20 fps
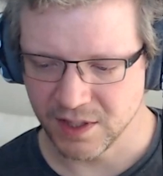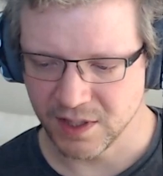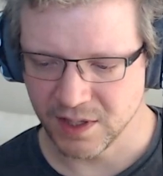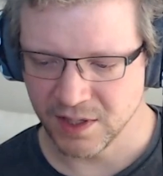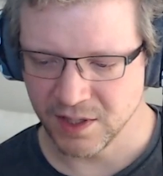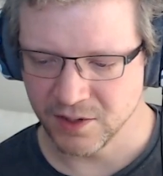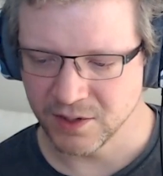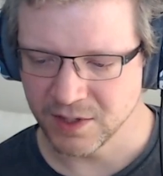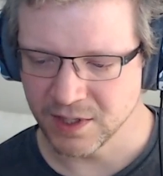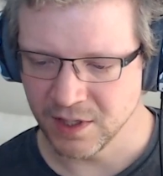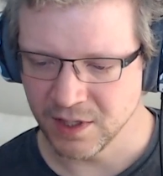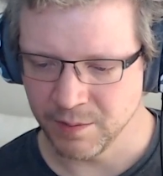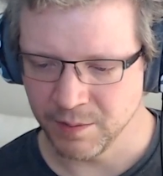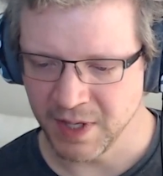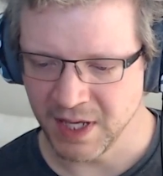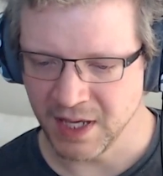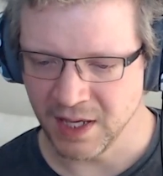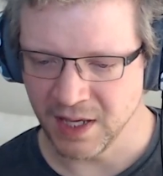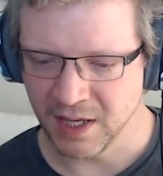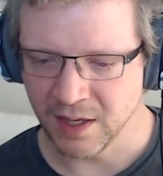there's going to
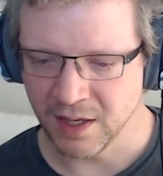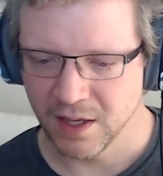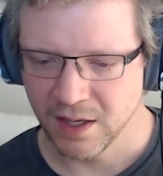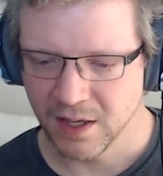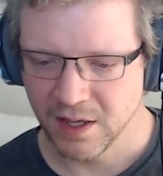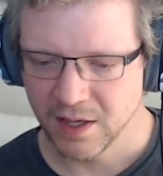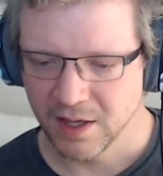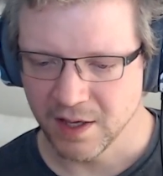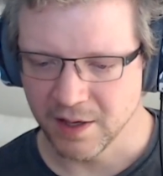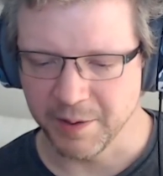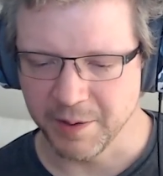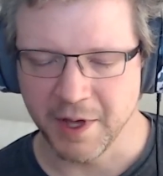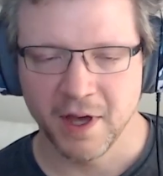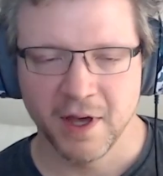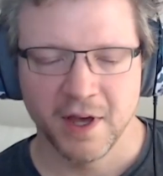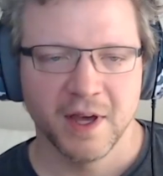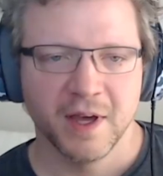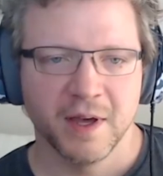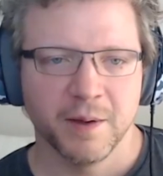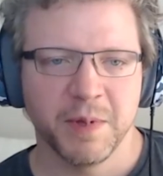be uh,
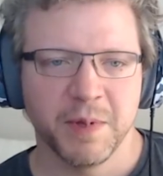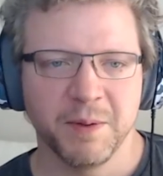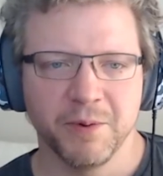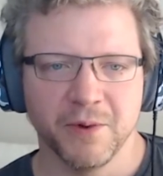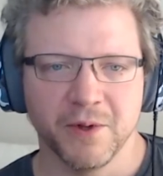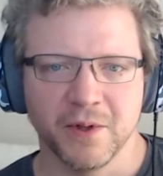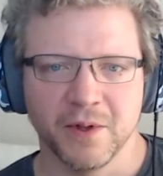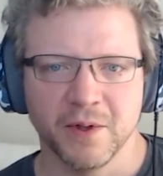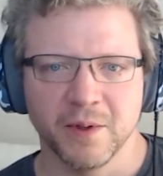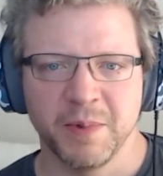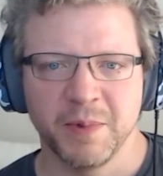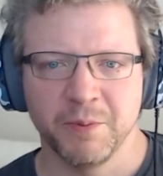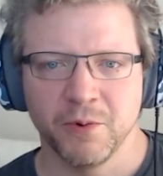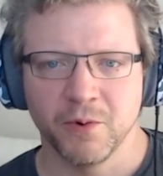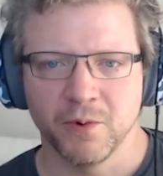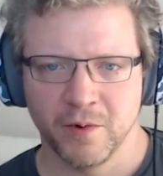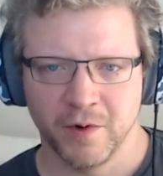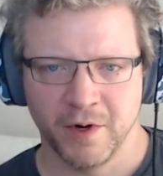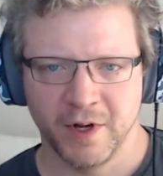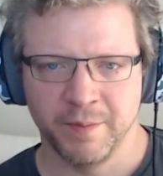people
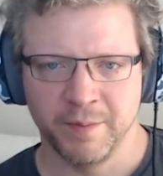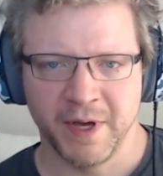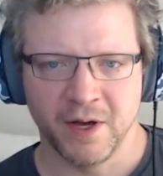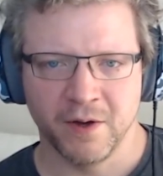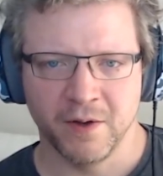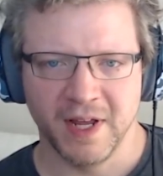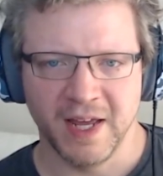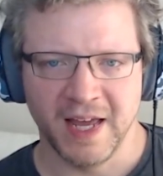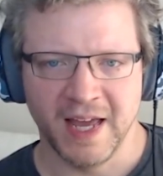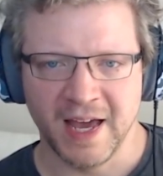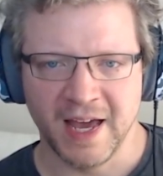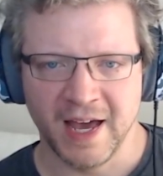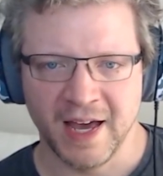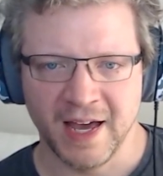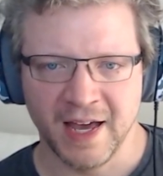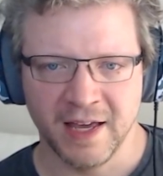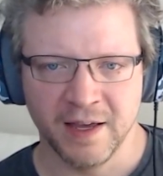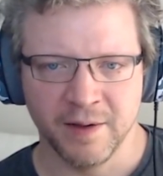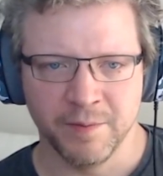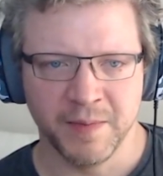people worry about
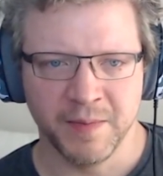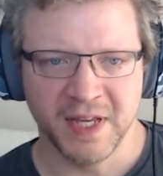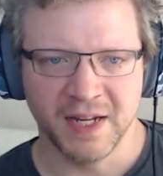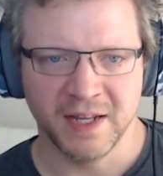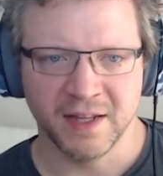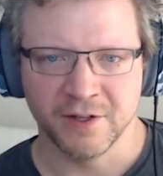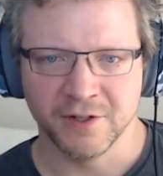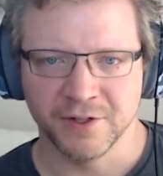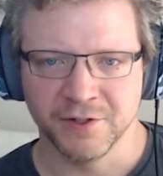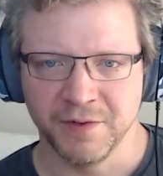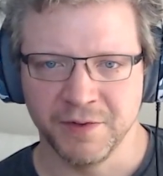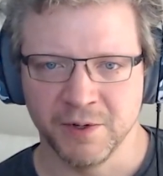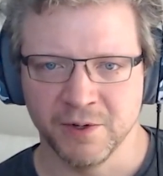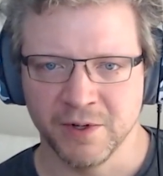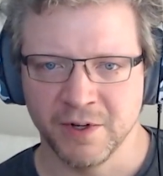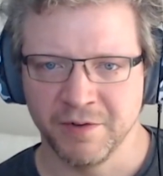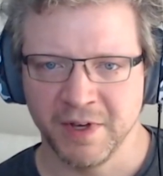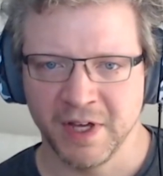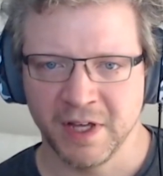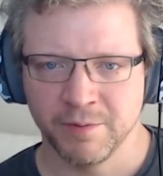AI meaning there's
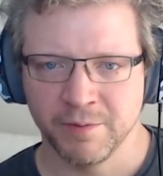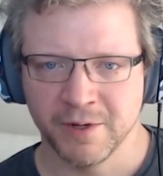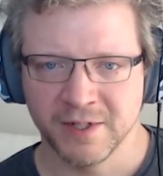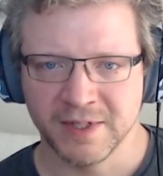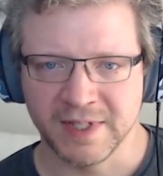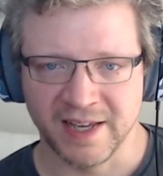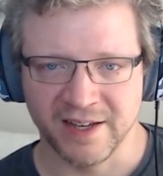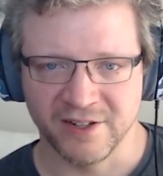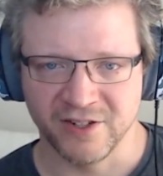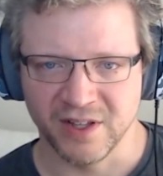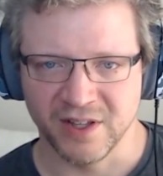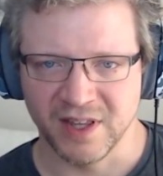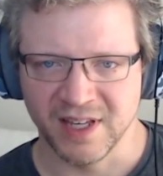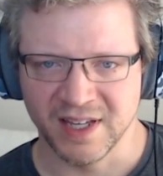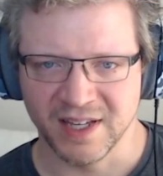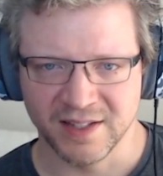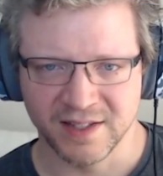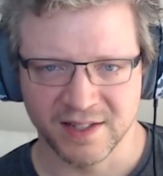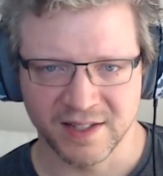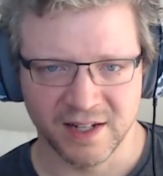fewer developers. I actually
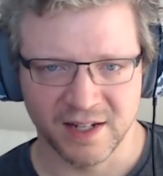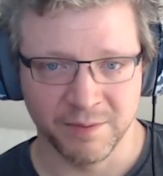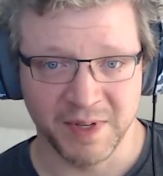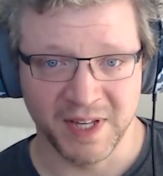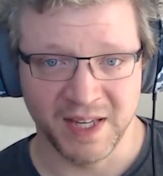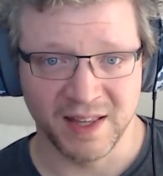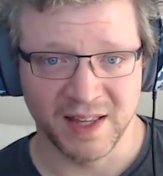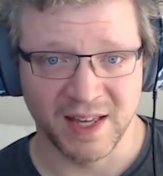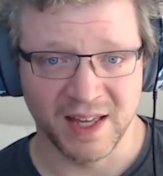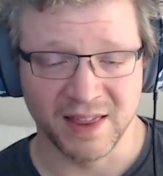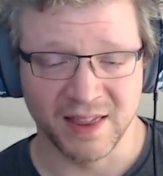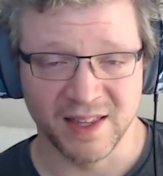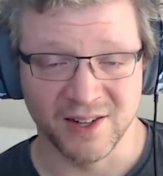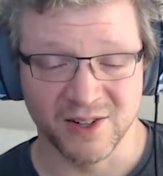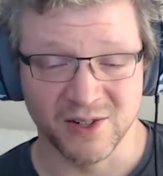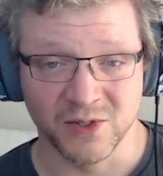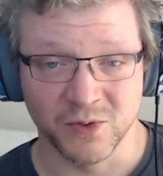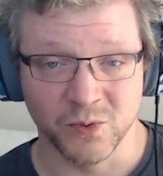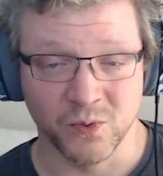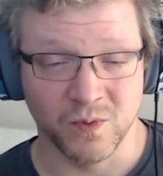think it's going to be that
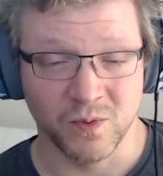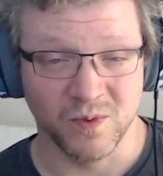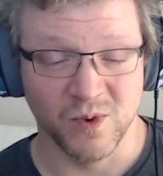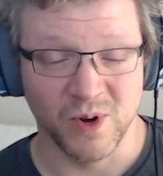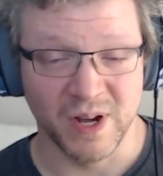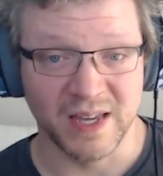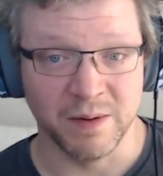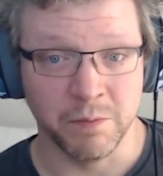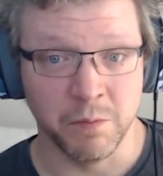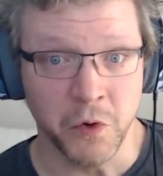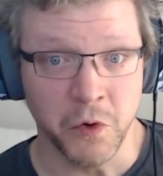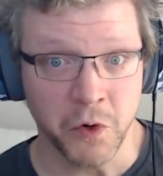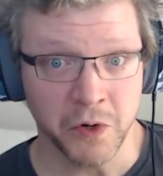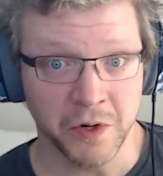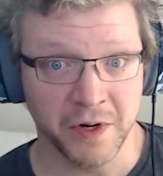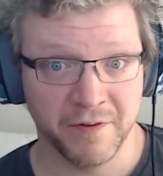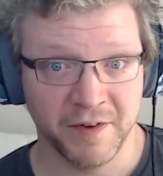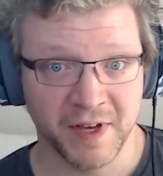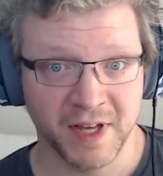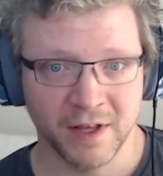there's way
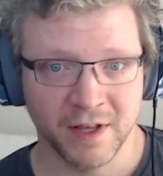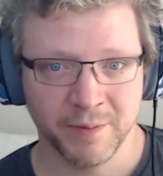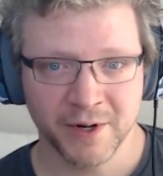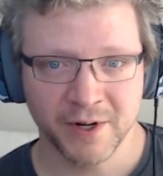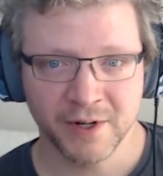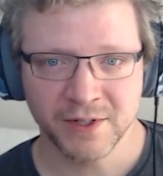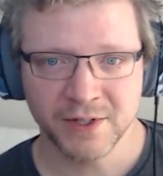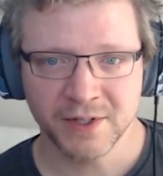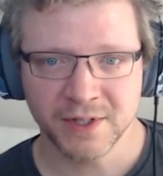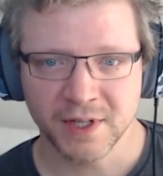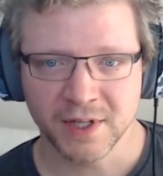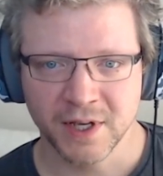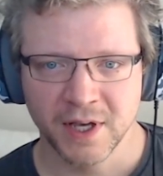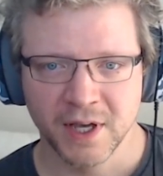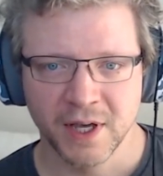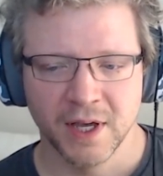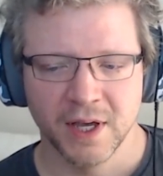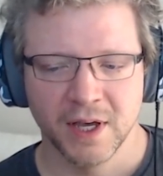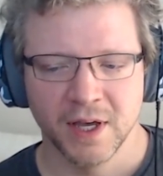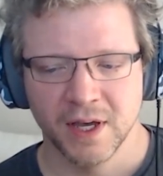more developers.
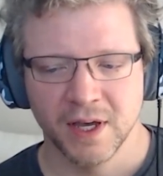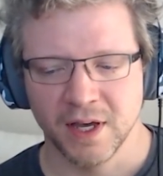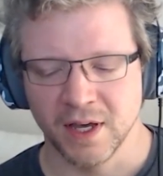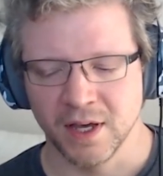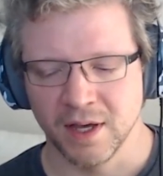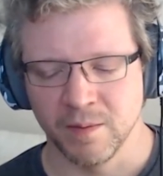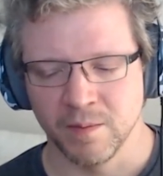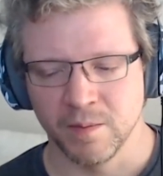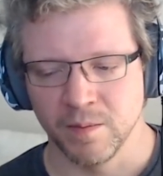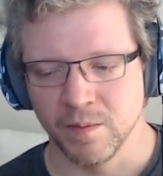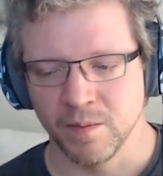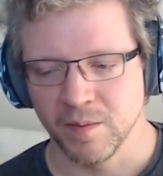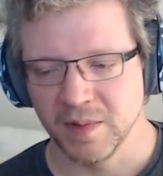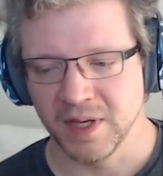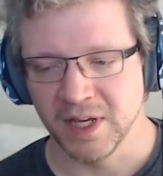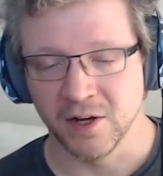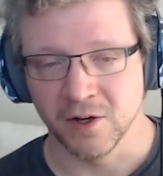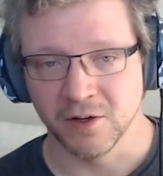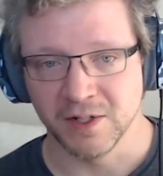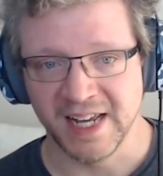Hmm. Um,
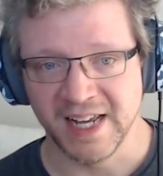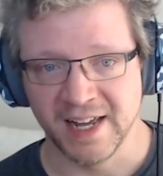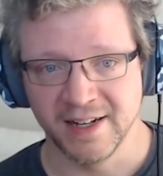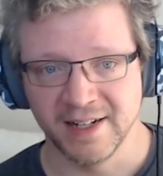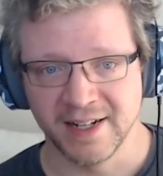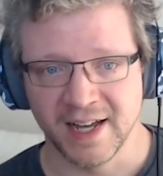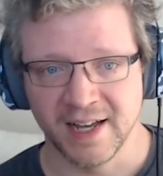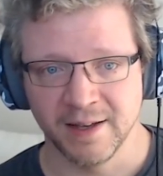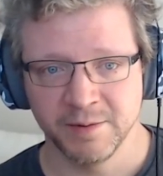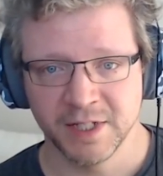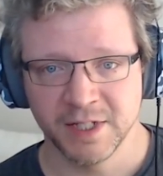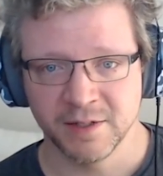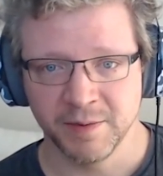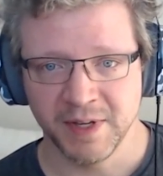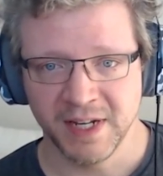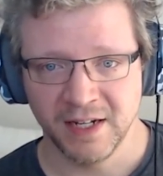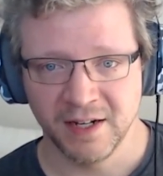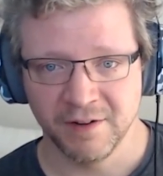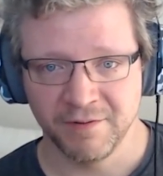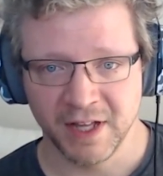you know, ten times as
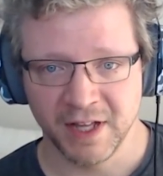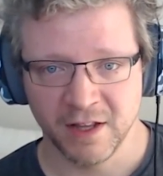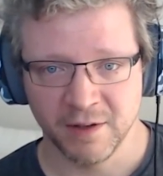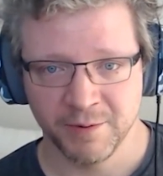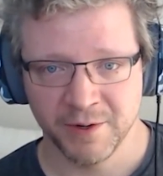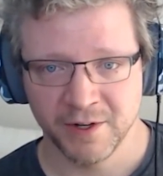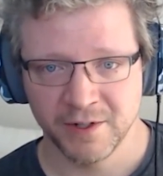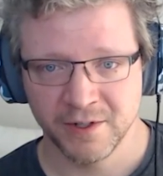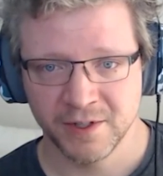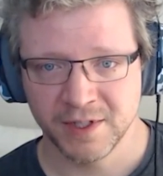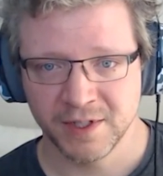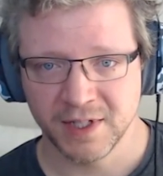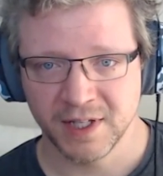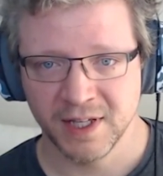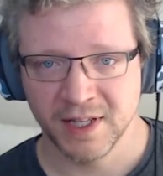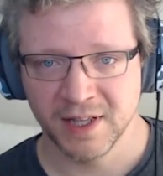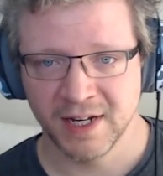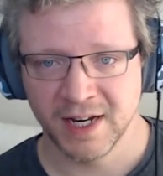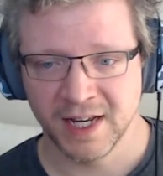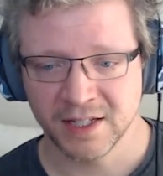many developers
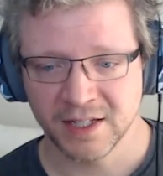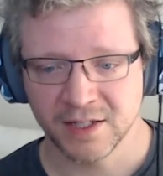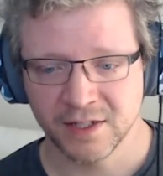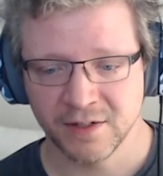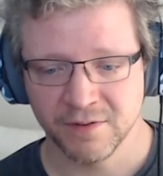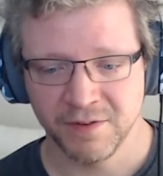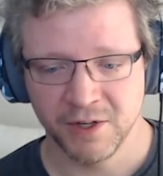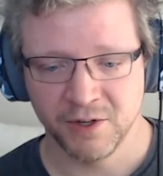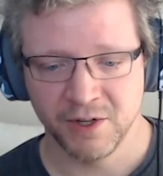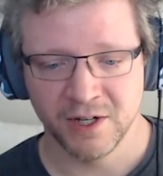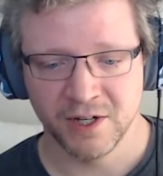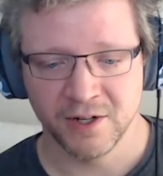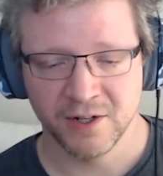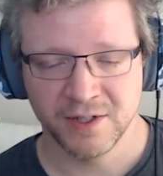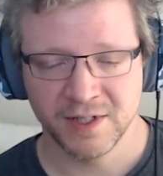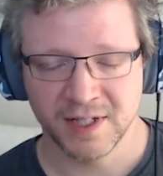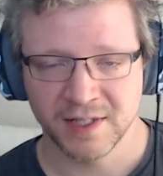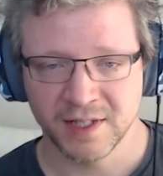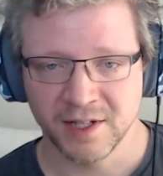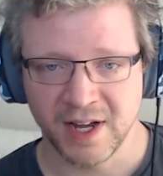in the next few
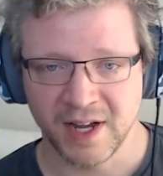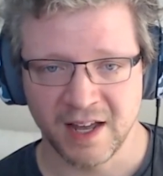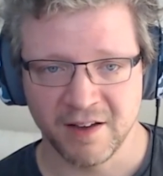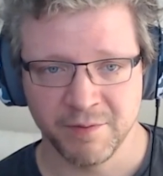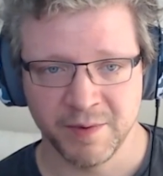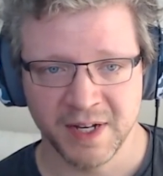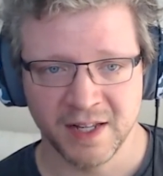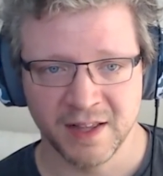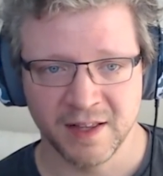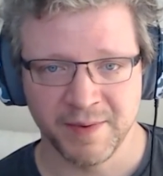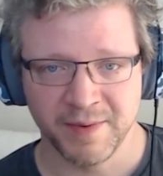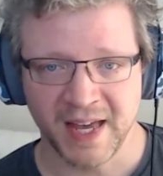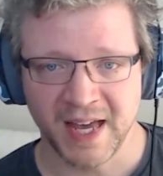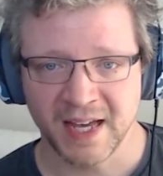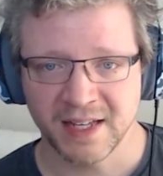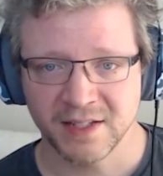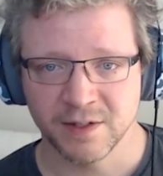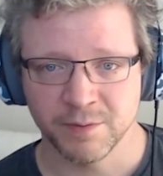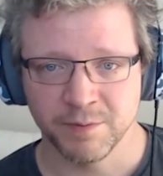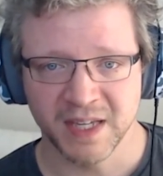years as there have been in the
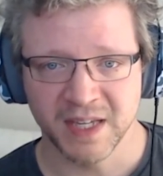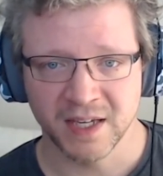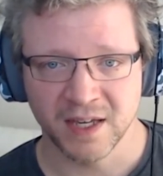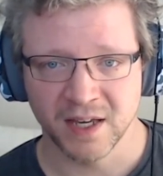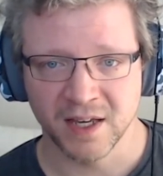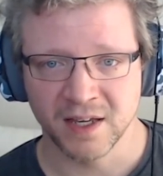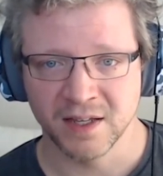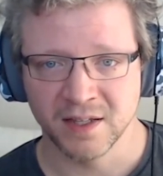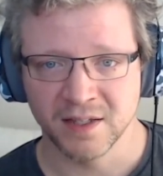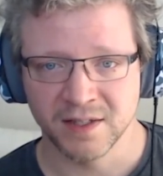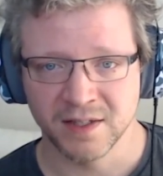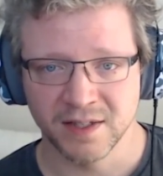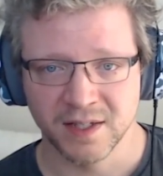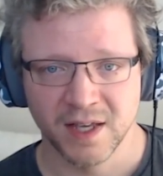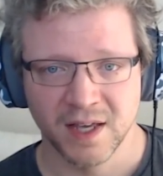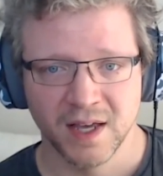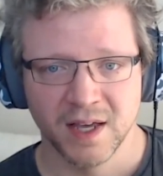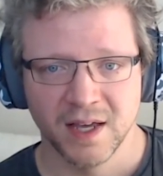past because